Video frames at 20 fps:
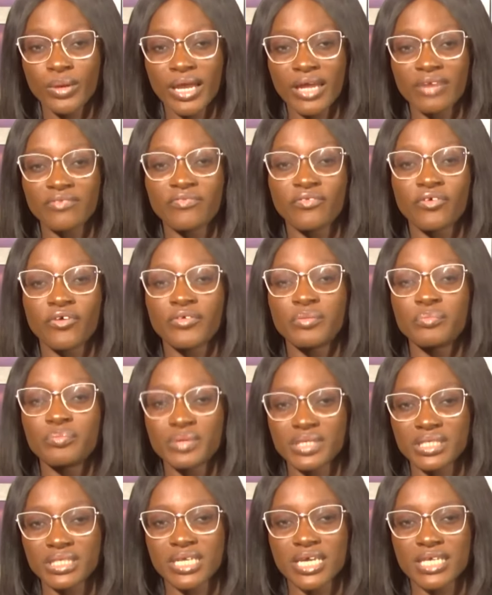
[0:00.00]
and foreign
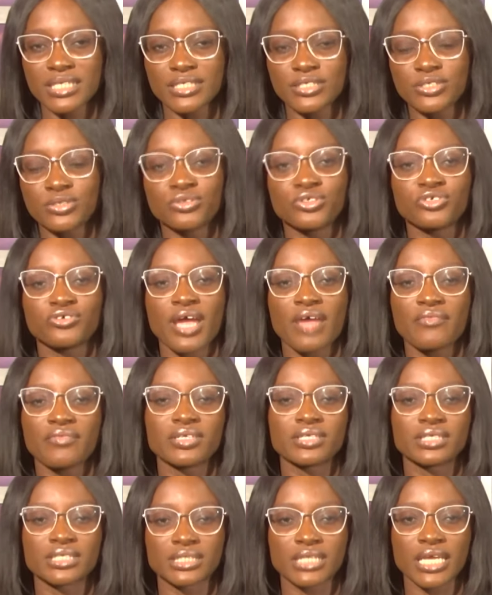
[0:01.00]
businesses to thrive in
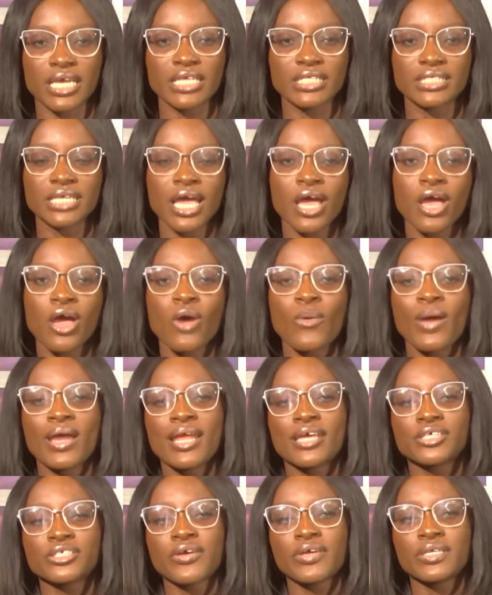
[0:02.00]
the state, while
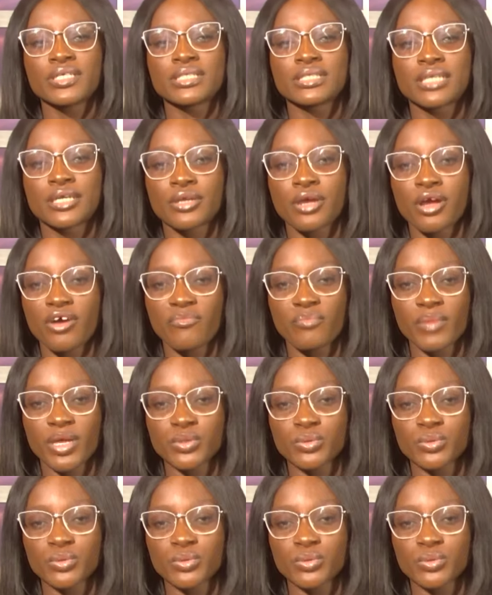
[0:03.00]
assuring the state government would